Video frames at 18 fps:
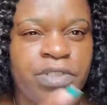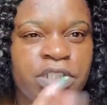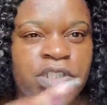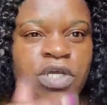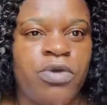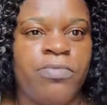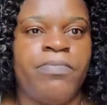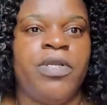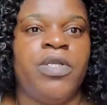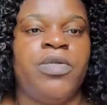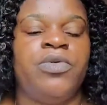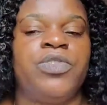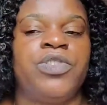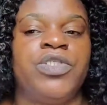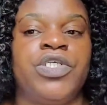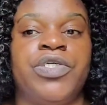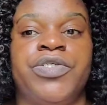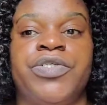put it down
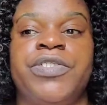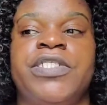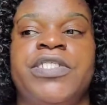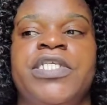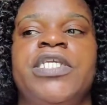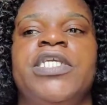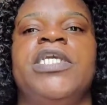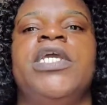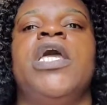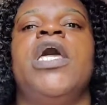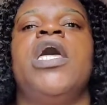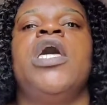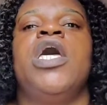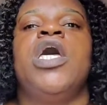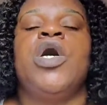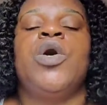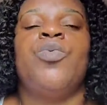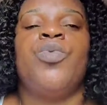below so you can see.
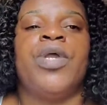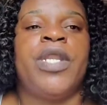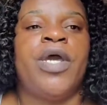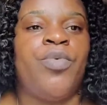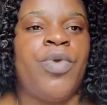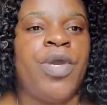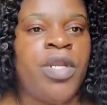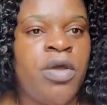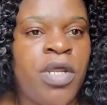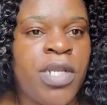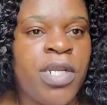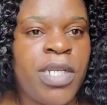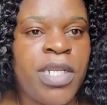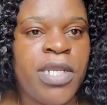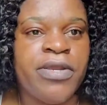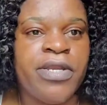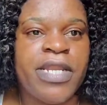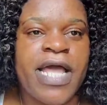When I went
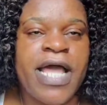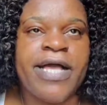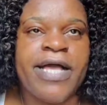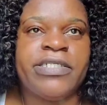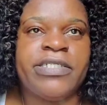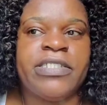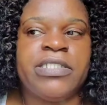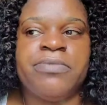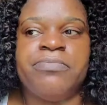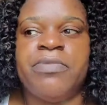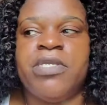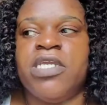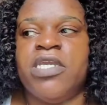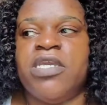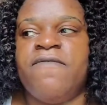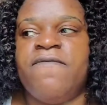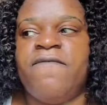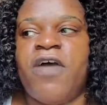on there, it asked
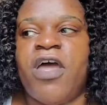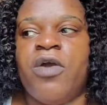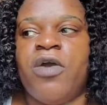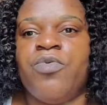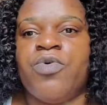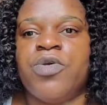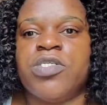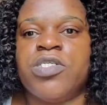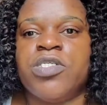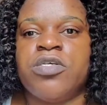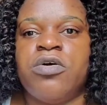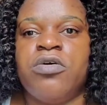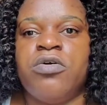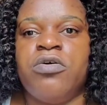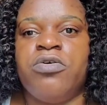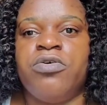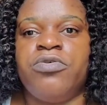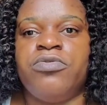me if I was
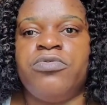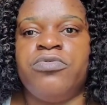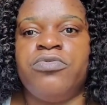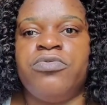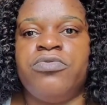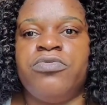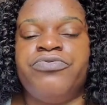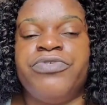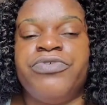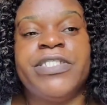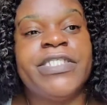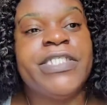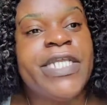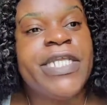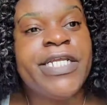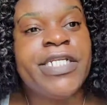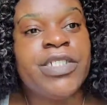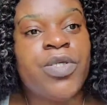a
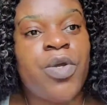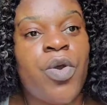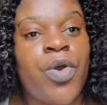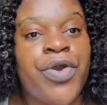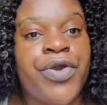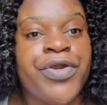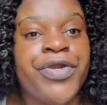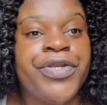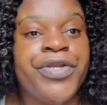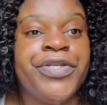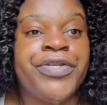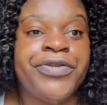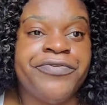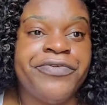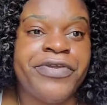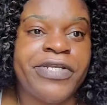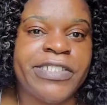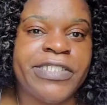resident or
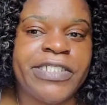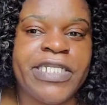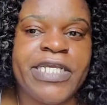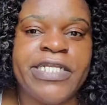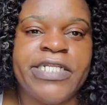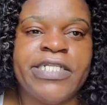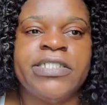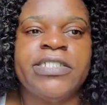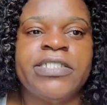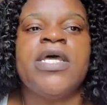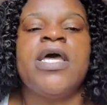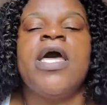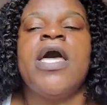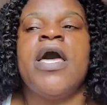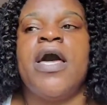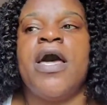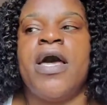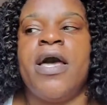non-resident.
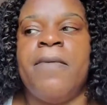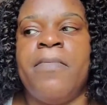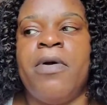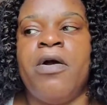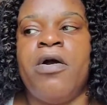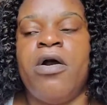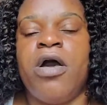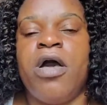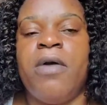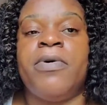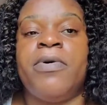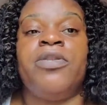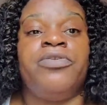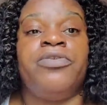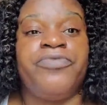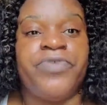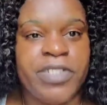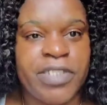I'm a
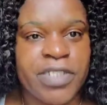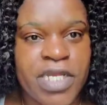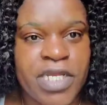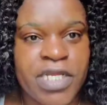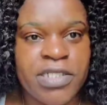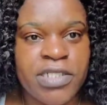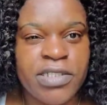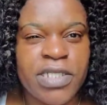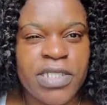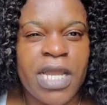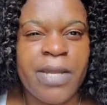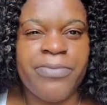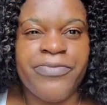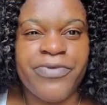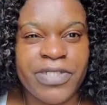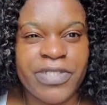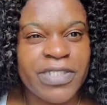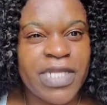non-resident.
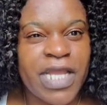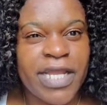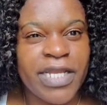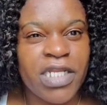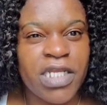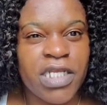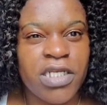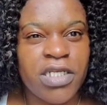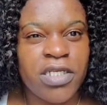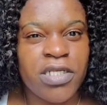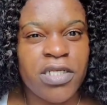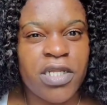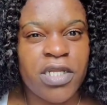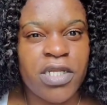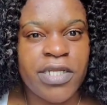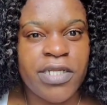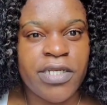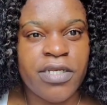I'm
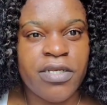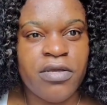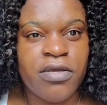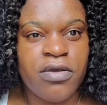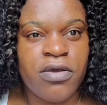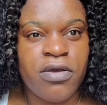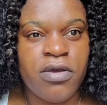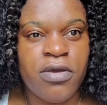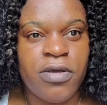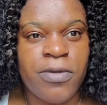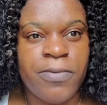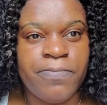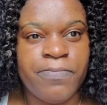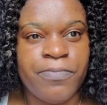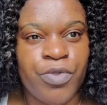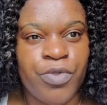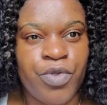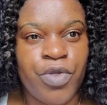residing in
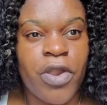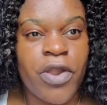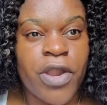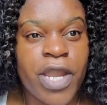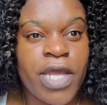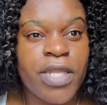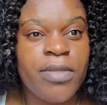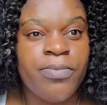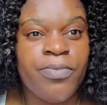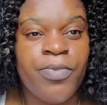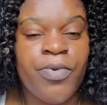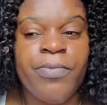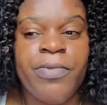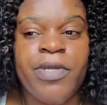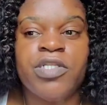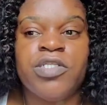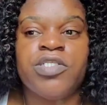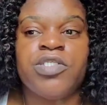New York at the
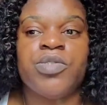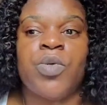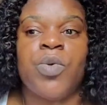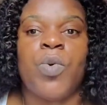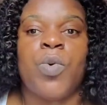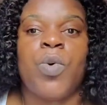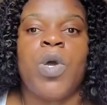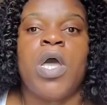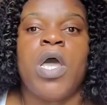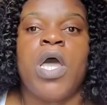moment, so